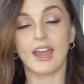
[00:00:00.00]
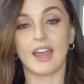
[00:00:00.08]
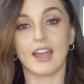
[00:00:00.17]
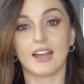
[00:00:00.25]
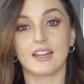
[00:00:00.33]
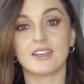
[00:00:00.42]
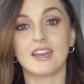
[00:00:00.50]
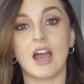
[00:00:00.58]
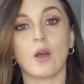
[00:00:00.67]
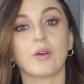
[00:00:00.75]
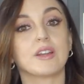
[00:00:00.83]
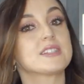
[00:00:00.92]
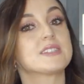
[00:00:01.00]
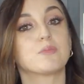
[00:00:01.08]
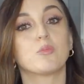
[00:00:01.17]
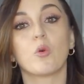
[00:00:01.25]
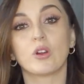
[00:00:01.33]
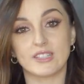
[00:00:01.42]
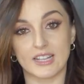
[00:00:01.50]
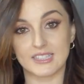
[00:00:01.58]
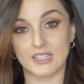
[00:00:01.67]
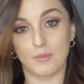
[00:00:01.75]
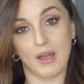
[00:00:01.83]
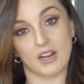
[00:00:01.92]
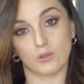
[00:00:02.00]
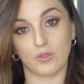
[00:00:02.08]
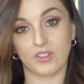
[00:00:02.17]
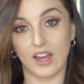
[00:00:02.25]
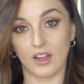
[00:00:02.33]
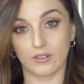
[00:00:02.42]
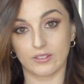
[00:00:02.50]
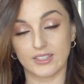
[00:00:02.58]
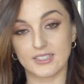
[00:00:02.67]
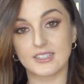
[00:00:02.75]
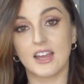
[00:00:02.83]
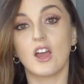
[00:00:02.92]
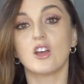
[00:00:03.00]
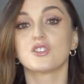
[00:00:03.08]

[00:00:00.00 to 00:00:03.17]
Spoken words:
and now it is more densely packed with calories.